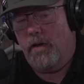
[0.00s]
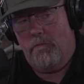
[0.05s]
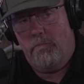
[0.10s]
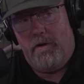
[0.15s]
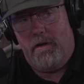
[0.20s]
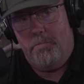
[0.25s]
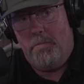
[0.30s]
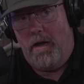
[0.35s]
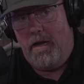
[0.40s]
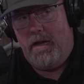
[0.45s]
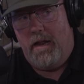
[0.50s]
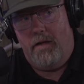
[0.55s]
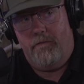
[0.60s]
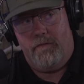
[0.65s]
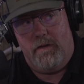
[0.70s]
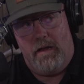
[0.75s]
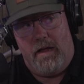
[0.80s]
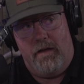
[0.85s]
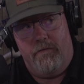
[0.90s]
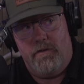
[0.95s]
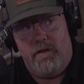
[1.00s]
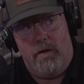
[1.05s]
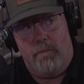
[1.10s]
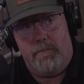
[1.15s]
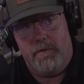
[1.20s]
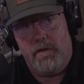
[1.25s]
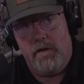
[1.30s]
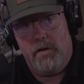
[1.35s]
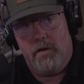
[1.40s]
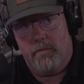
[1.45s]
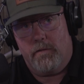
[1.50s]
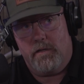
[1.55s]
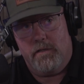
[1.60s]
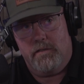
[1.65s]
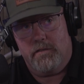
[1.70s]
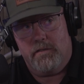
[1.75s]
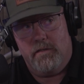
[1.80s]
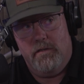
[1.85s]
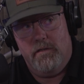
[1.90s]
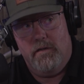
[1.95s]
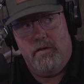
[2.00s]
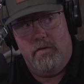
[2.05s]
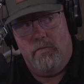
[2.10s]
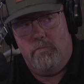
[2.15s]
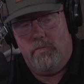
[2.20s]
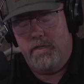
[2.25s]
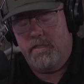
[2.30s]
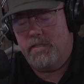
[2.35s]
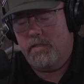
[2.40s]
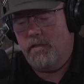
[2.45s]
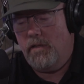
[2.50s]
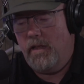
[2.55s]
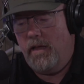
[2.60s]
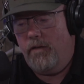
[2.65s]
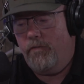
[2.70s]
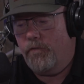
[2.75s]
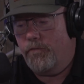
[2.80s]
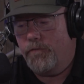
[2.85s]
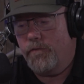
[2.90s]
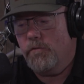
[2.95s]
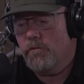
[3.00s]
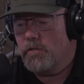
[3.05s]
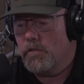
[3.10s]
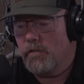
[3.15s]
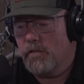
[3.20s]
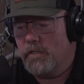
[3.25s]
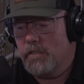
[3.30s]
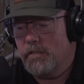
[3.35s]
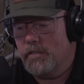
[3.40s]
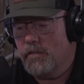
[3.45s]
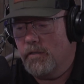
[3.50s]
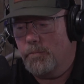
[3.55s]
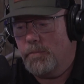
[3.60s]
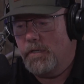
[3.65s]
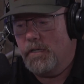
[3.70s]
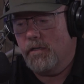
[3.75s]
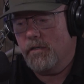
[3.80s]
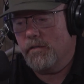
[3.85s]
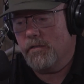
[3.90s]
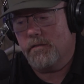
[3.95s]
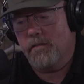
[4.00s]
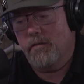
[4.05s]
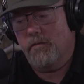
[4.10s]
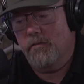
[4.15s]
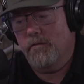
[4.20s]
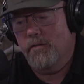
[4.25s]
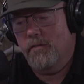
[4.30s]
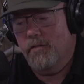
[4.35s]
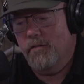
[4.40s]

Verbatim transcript: And we might have to have you up here because we still have a few turkeys up here. So,